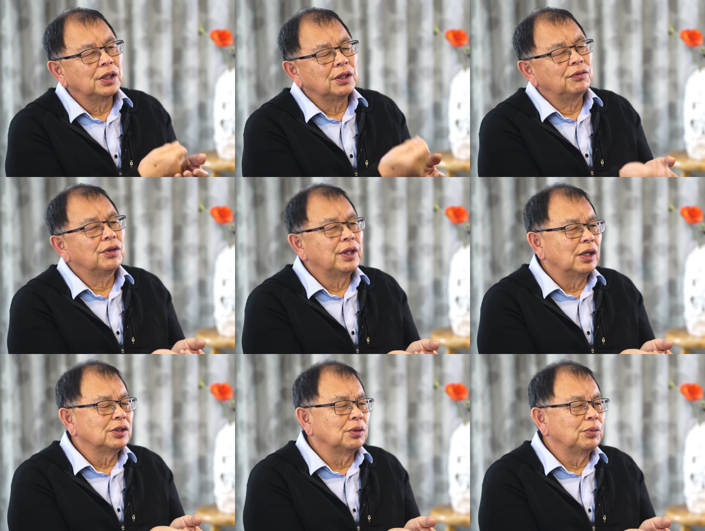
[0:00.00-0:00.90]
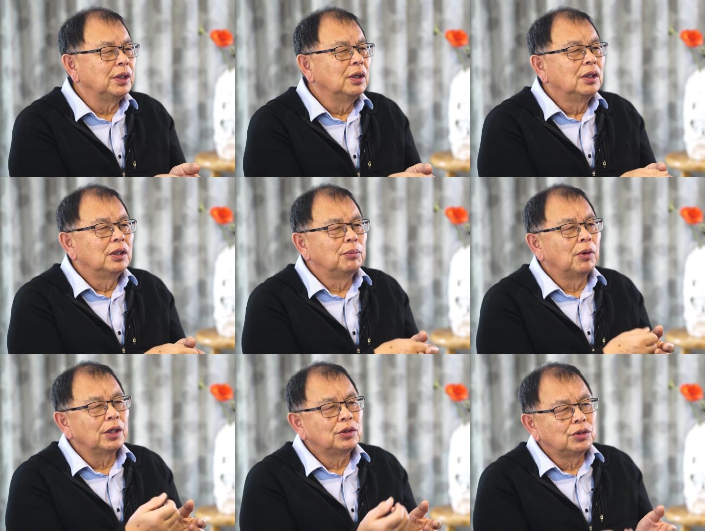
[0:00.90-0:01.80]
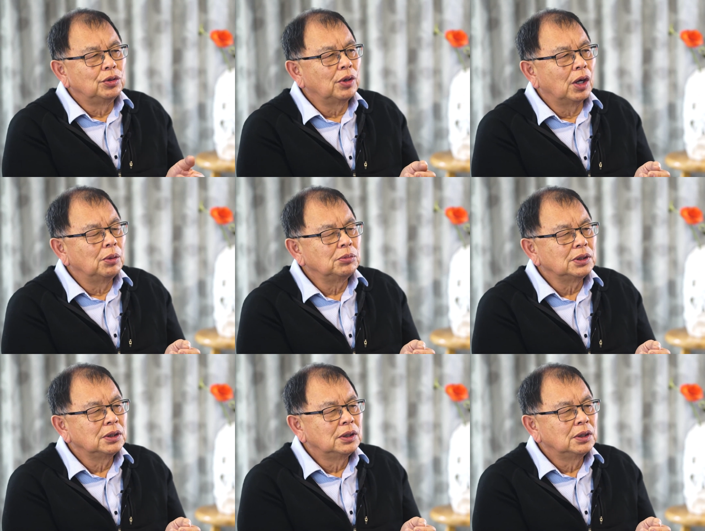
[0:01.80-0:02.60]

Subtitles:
going to give you $1,000 a week. You buy two homes,